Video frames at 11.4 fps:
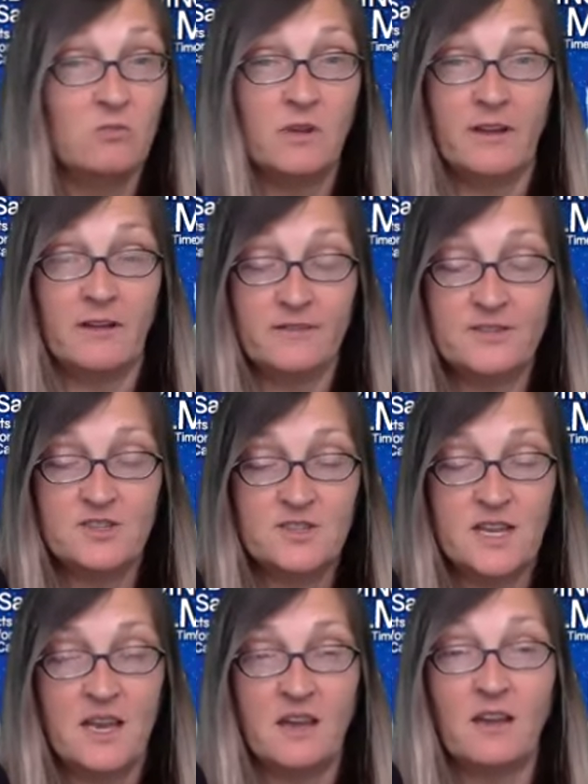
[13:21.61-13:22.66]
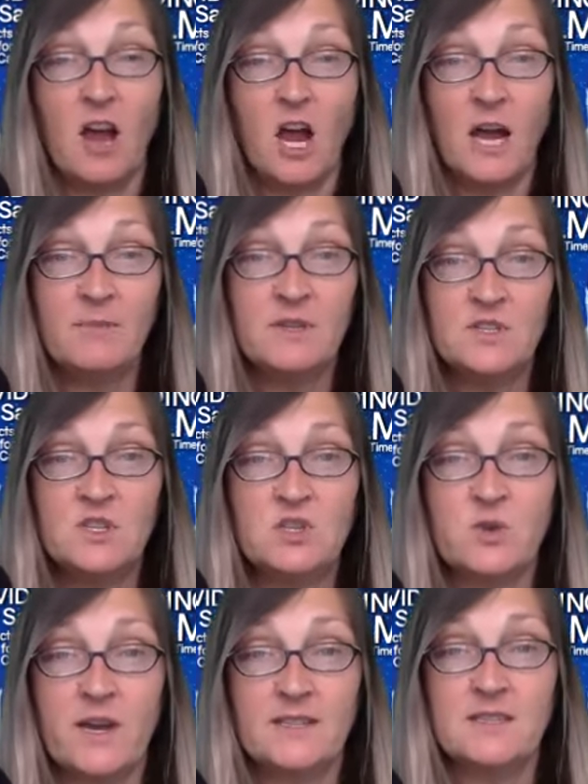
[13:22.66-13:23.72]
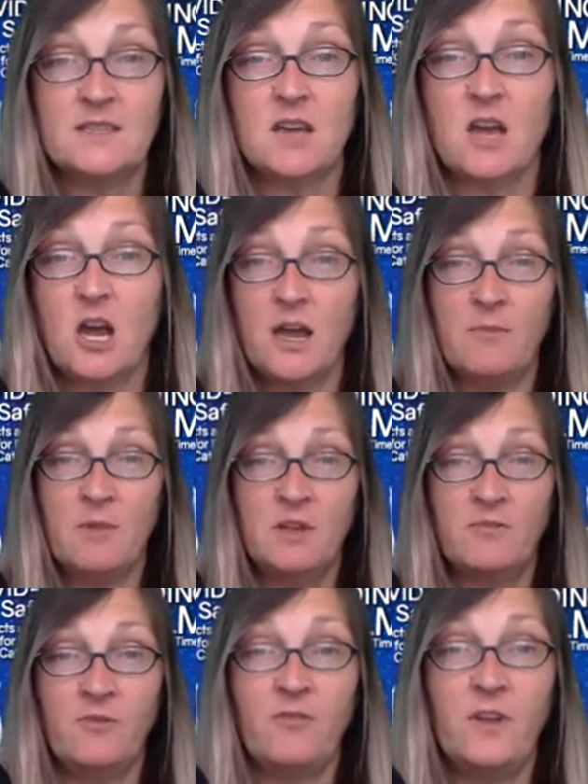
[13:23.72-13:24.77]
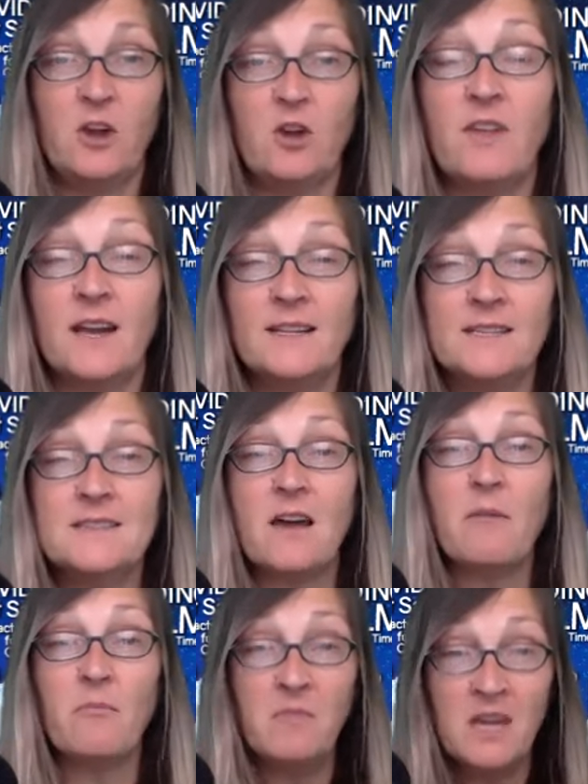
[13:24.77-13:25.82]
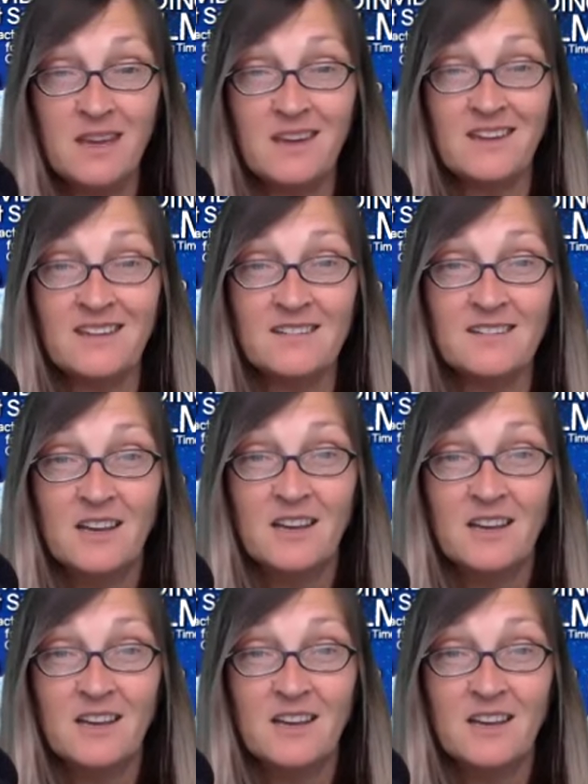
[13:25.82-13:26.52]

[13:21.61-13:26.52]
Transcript: and saying I'm in stress, I'm in fear, that does not mean